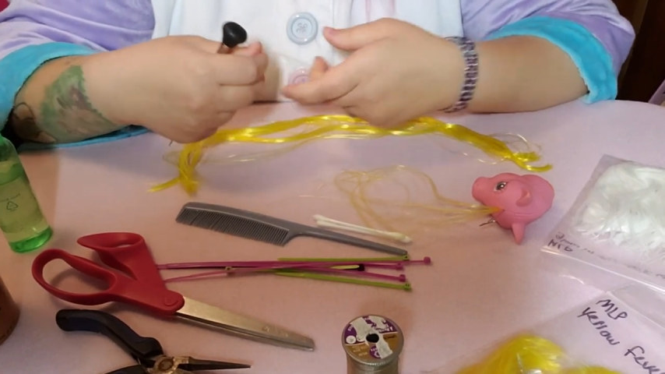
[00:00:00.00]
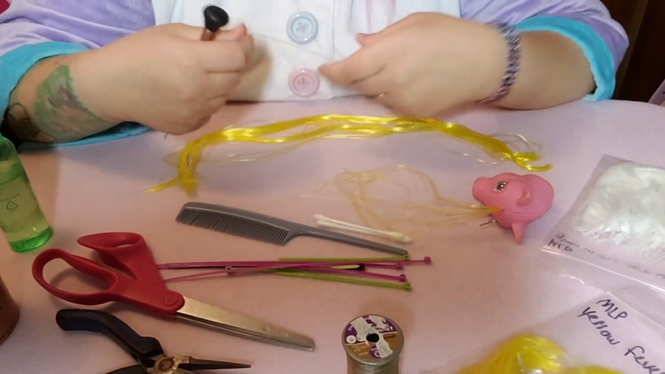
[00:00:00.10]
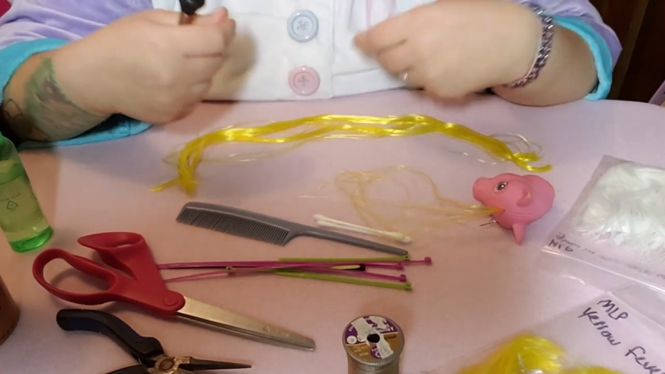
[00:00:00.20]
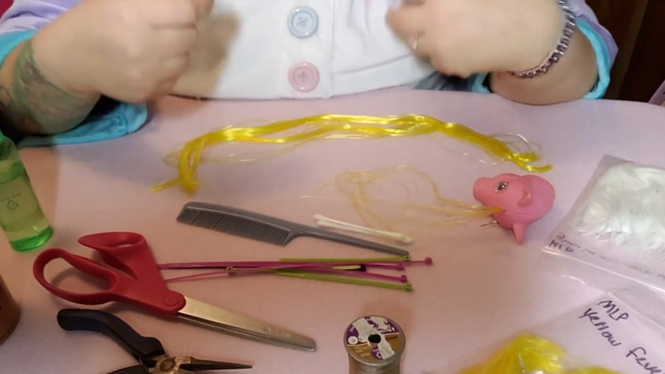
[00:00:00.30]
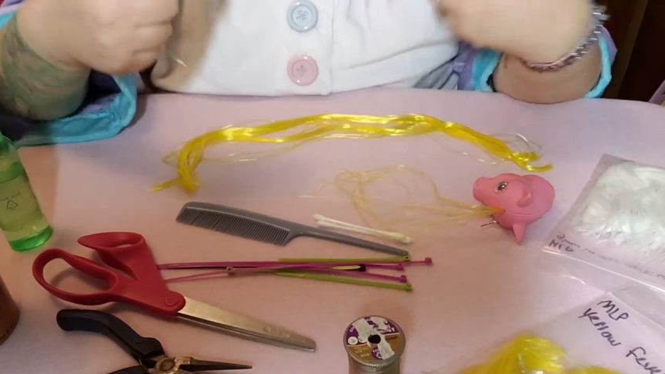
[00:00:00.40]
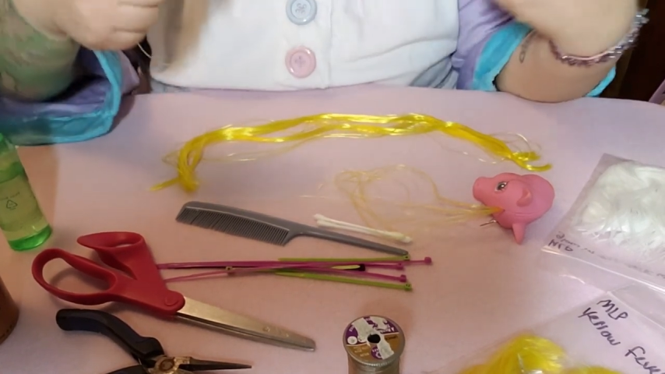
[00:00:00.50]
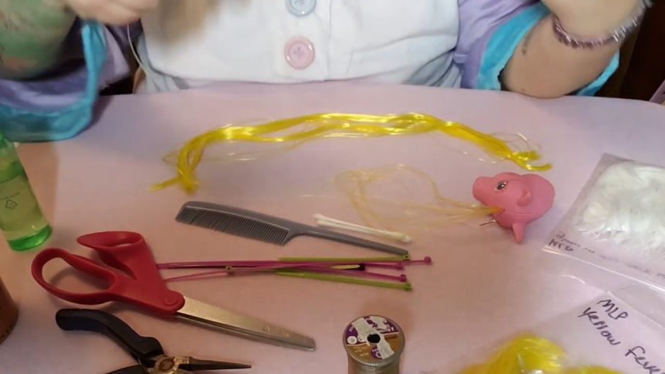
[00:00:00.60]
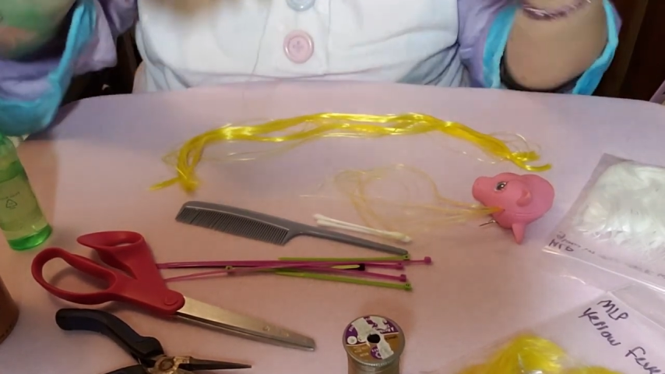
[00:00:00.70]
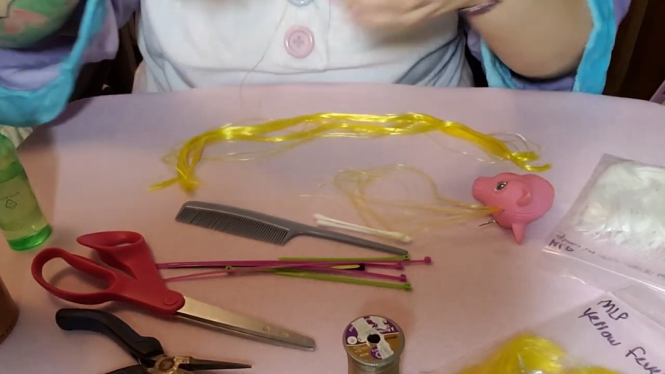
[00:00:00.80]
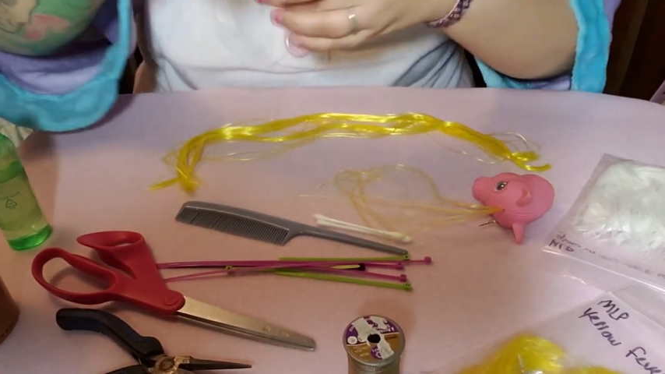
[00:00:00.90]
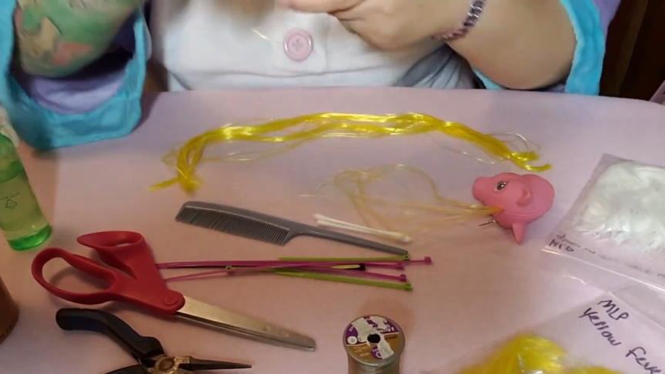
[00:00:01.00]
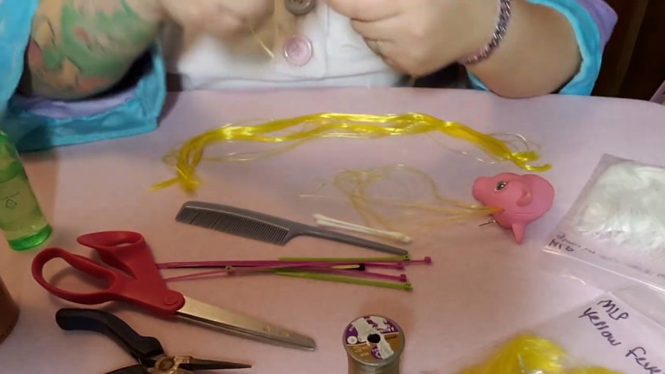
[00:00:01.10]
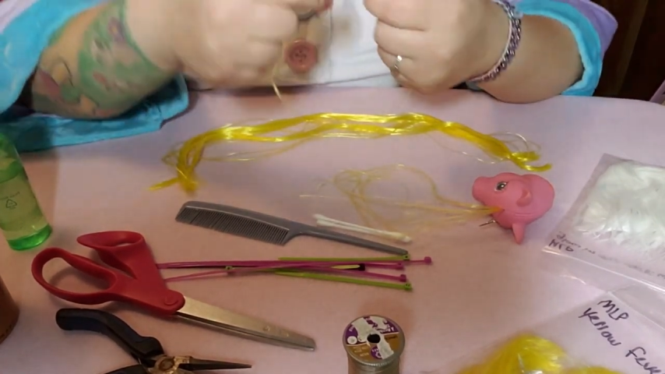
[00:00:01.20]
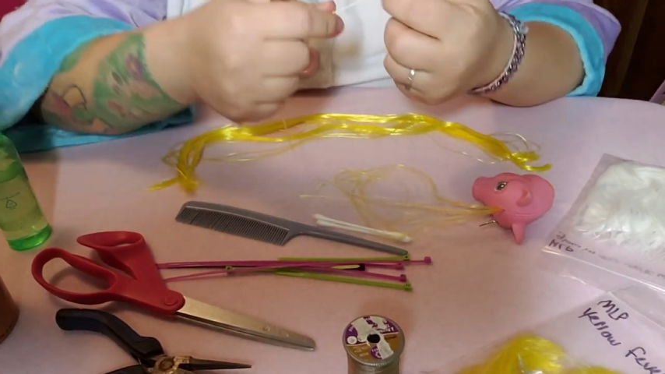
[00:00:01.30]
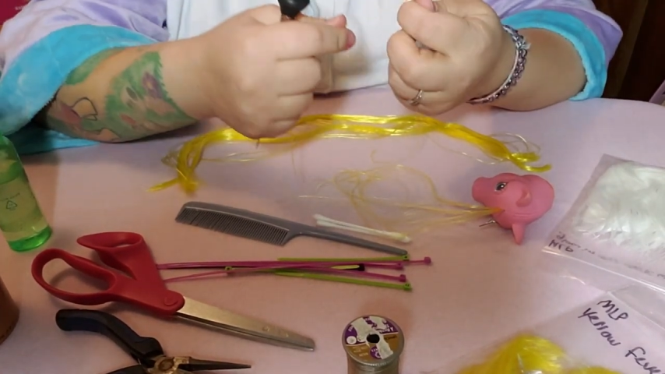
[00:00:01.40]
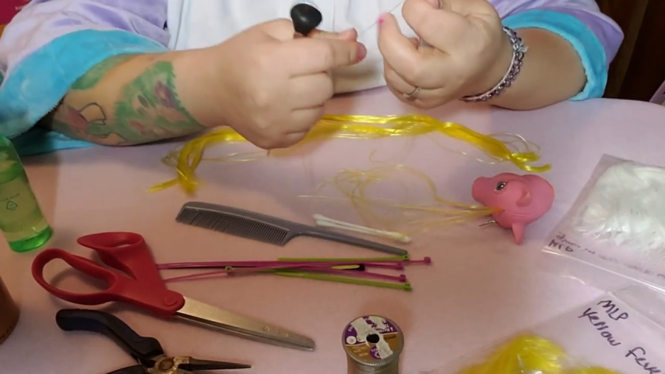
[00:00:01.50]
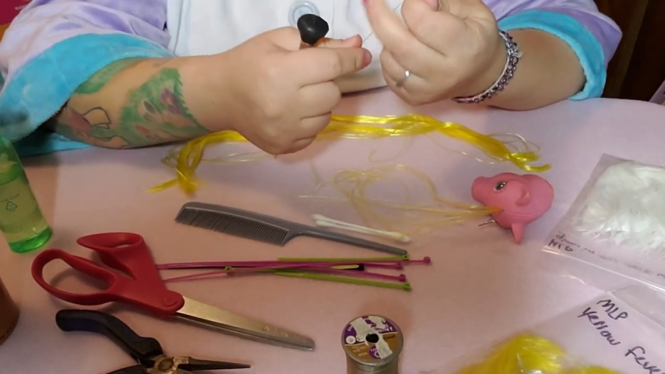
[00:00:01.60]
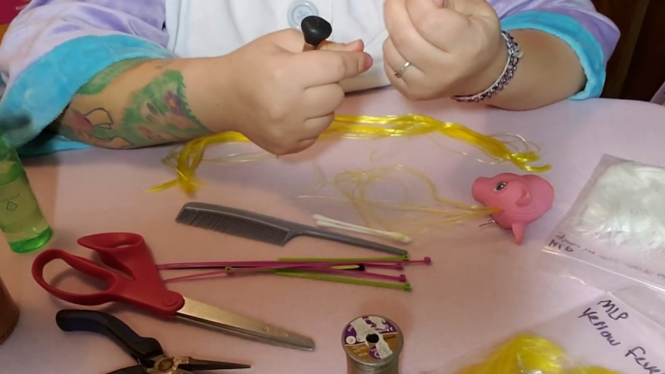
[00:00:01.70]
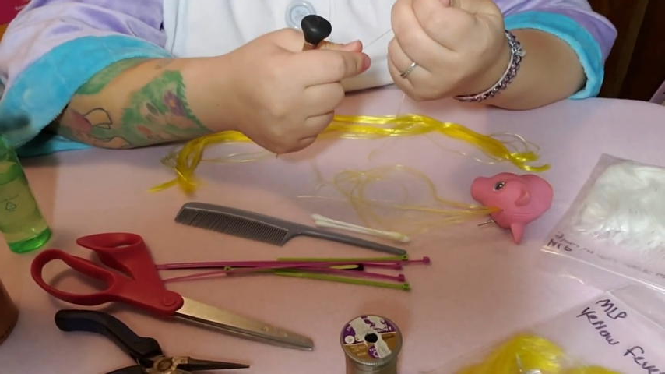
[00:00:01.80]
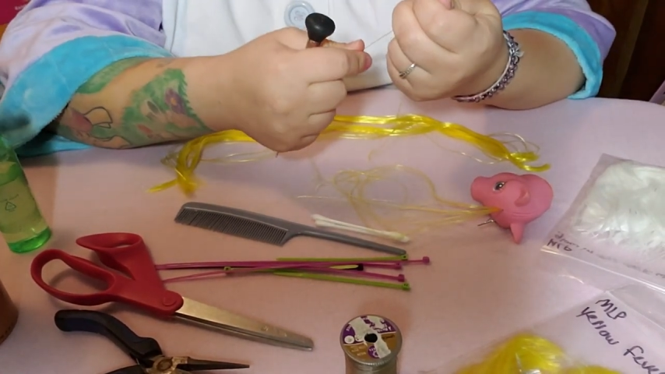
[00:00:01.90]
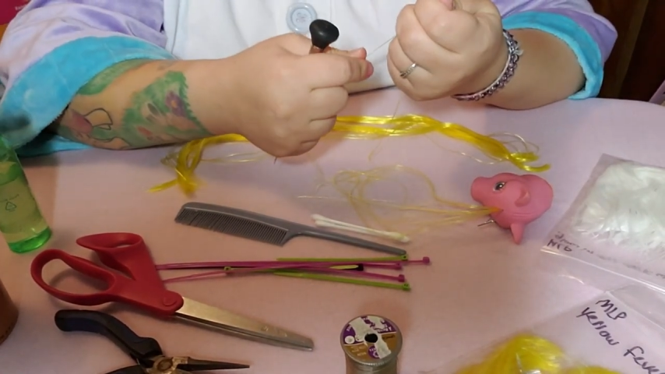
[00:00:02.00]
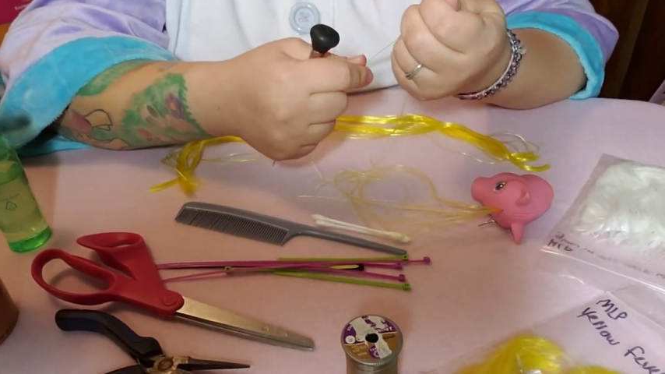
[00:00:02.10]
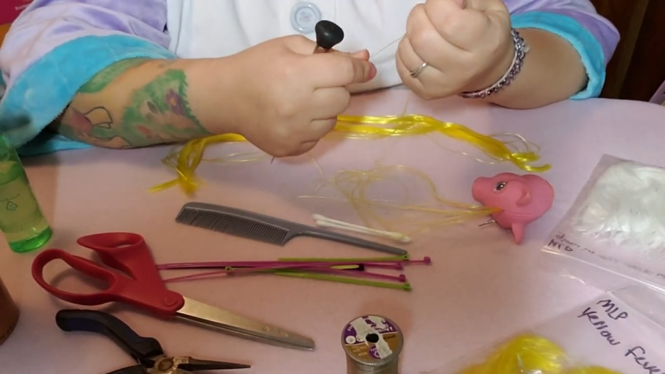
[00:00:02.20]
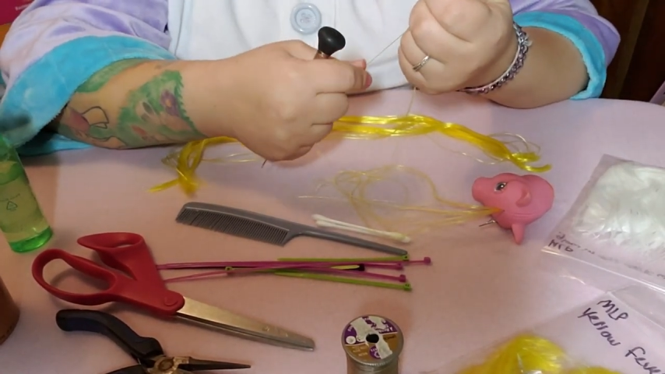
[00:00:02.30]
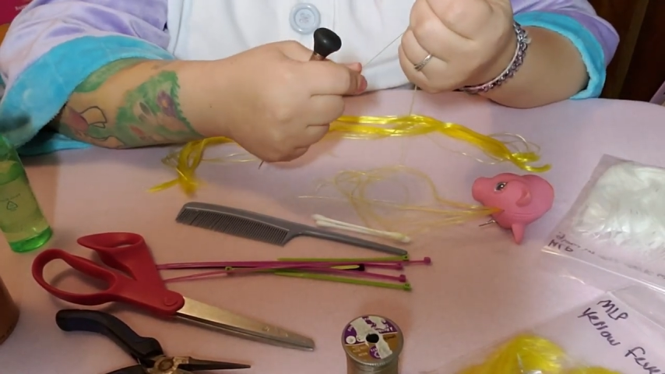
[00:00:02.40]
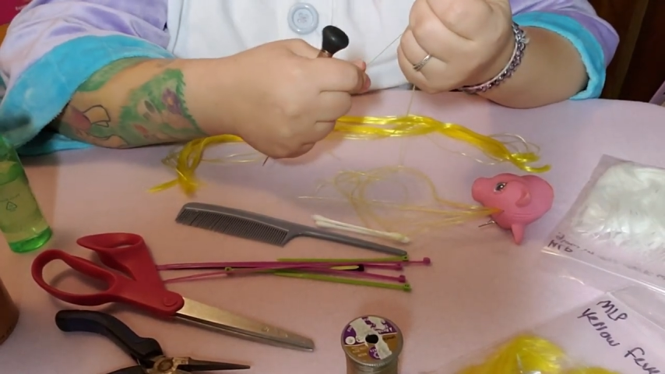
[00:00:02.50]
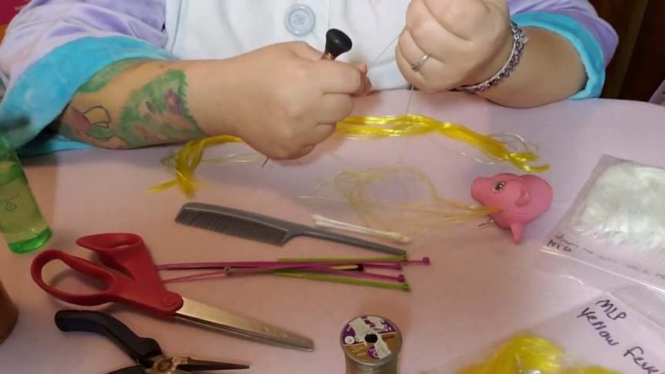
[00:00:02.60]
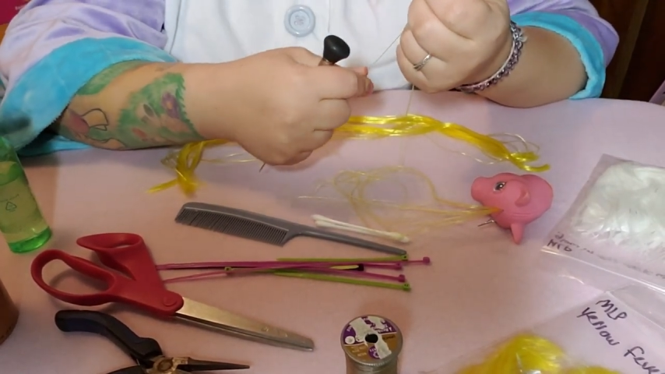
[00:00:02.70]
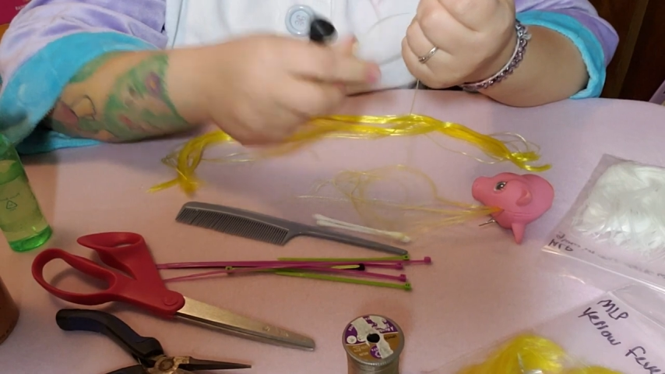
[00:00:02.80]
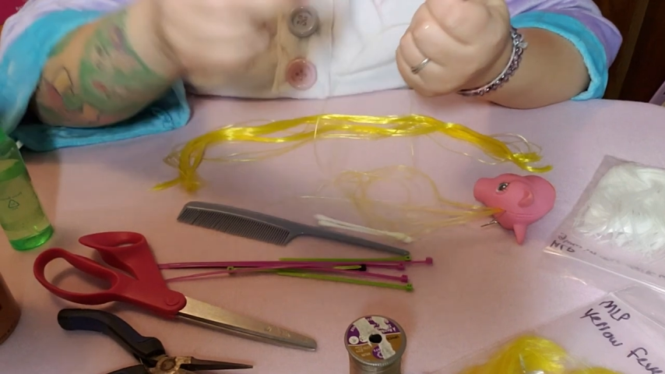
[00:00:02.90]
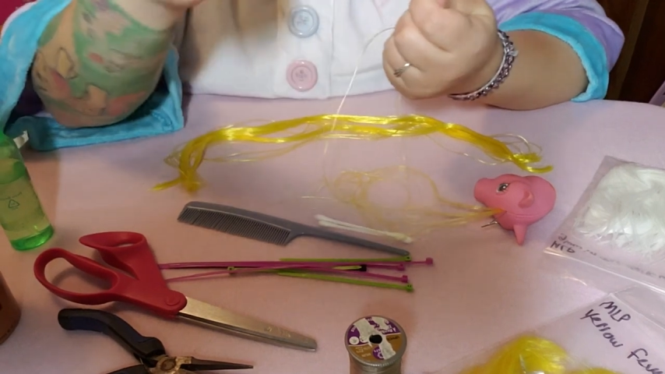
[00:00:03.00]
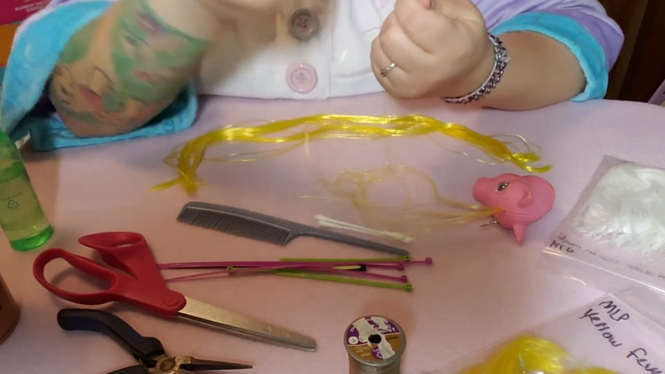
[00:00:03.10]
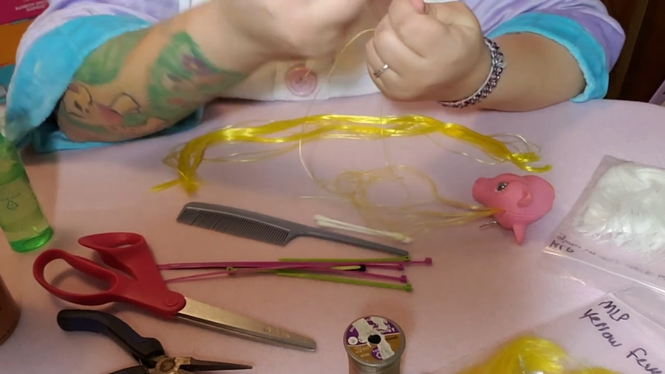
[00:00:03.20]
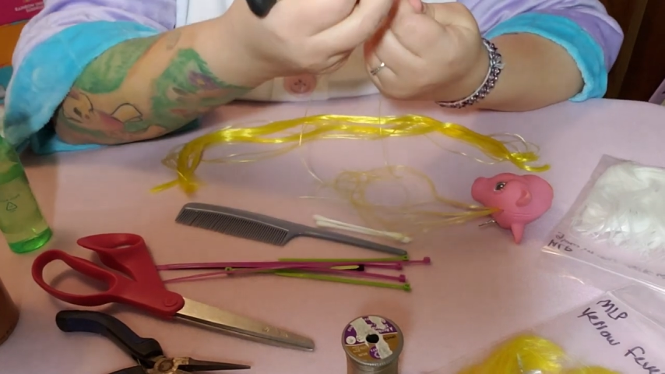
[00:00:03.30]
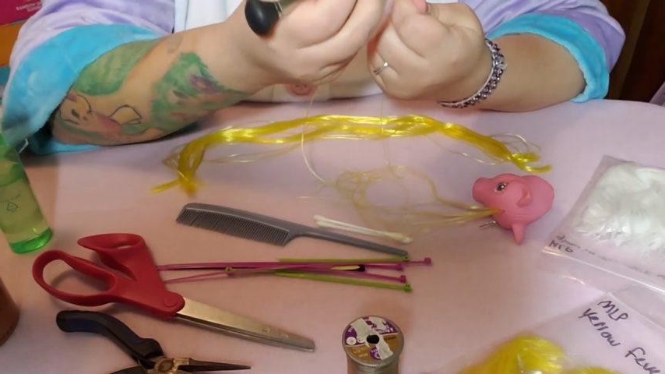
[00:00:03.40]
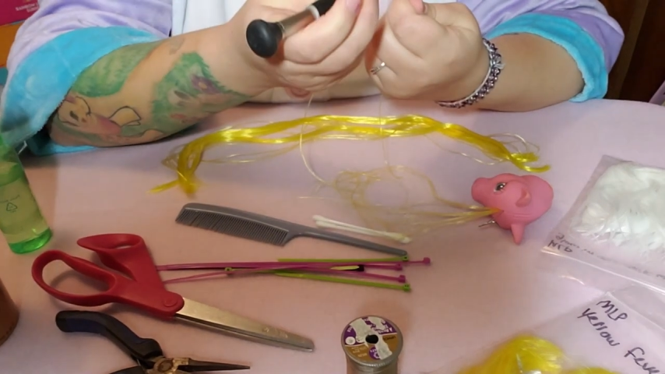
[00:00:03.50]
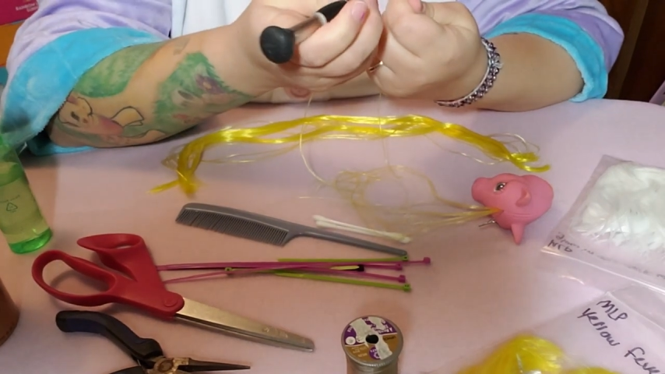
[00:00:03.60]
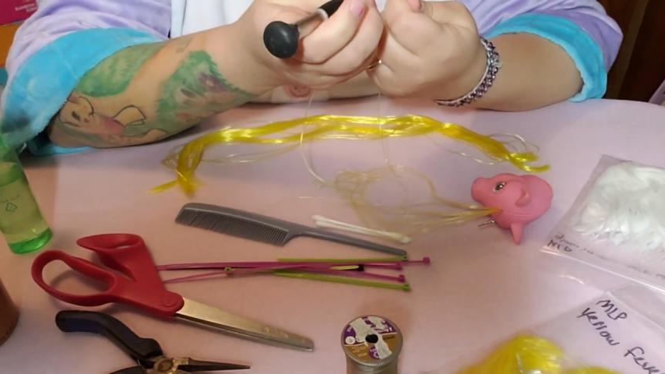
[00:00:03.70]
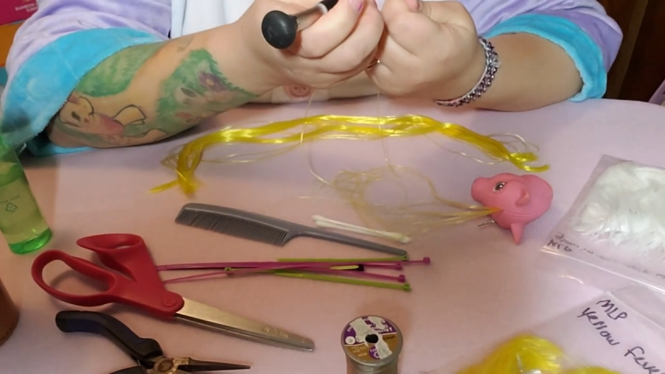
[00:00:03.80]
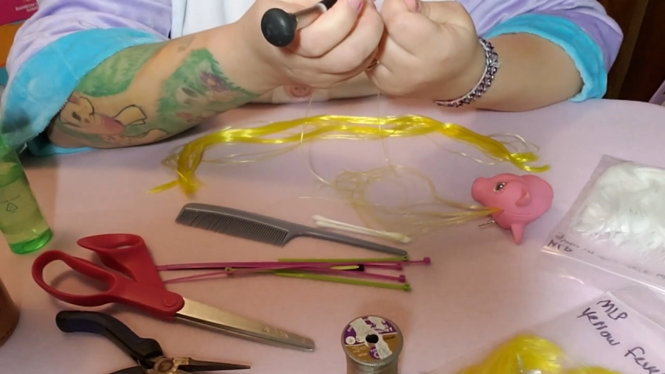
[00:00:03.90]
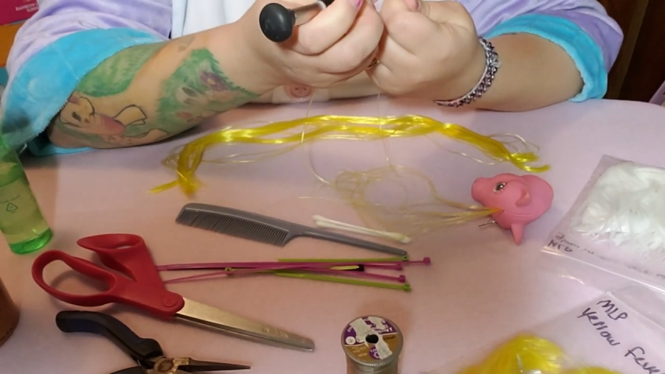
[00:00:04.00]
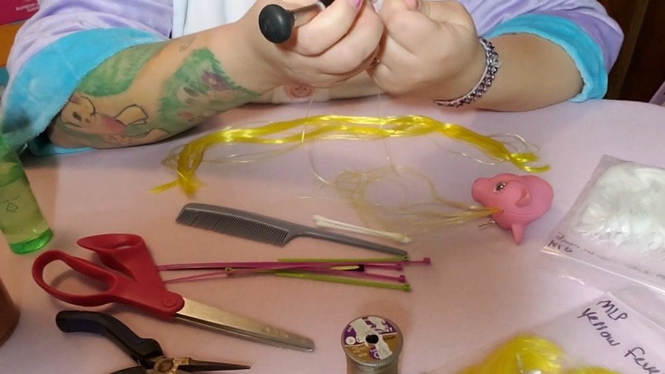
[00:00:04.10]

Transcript: No face is visible, so there are no lips to read.